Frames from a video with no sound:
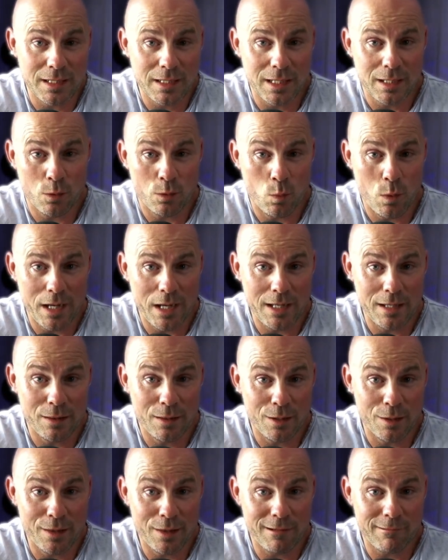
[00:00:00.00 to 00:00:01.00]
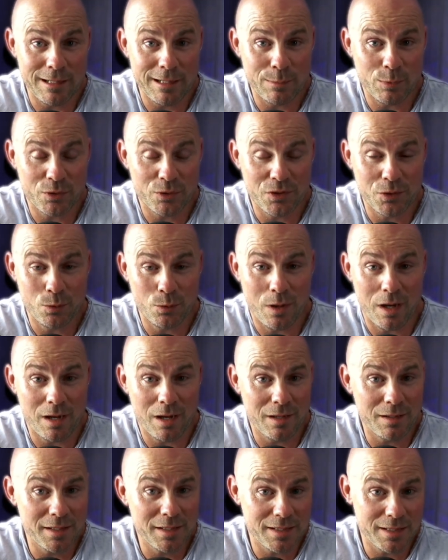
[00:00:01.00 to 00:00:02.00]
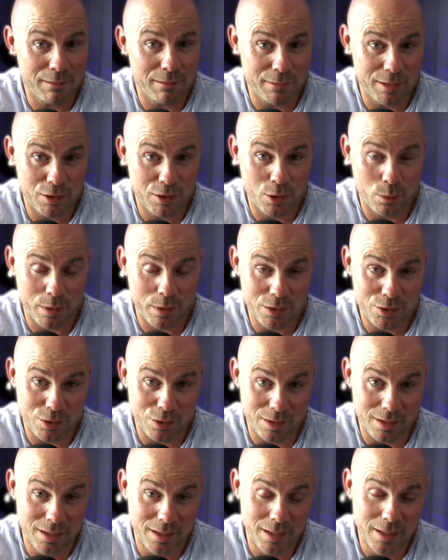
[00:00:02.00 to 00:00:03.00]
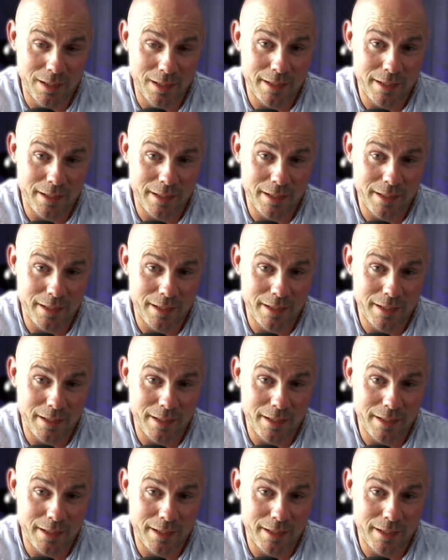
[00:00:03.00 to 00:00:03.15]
in a way that they're able to harness their intuition.